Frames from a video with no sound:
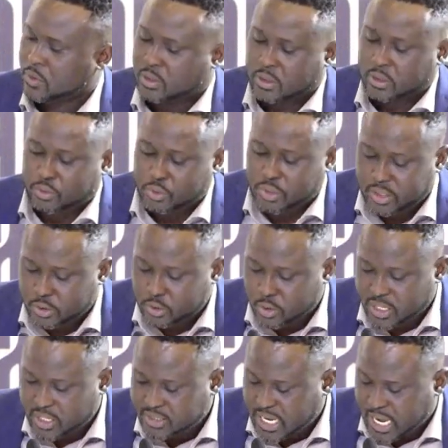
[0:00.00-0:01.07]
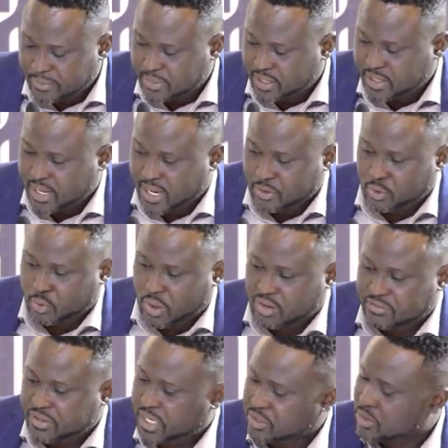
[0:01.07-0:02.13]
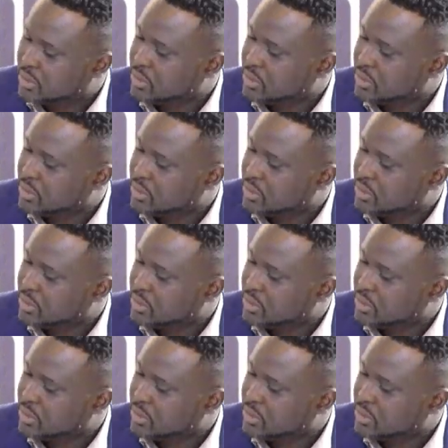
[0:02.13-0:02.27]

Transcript: You didn't know at the time that he had no qualification?